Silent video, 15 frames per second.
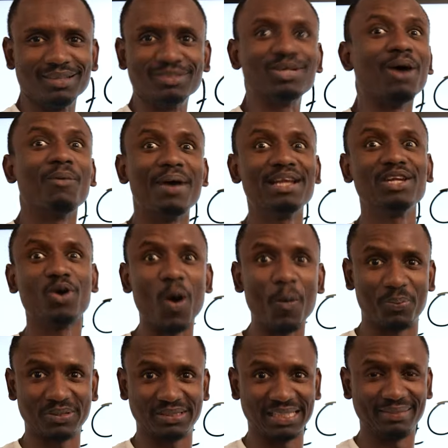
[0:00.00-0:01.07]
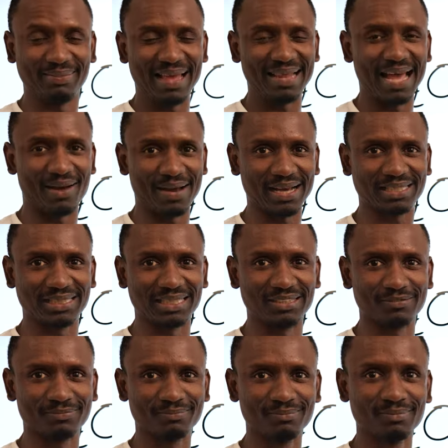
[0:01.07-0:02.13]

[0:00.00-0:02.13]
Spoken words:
So I went the opposite direction.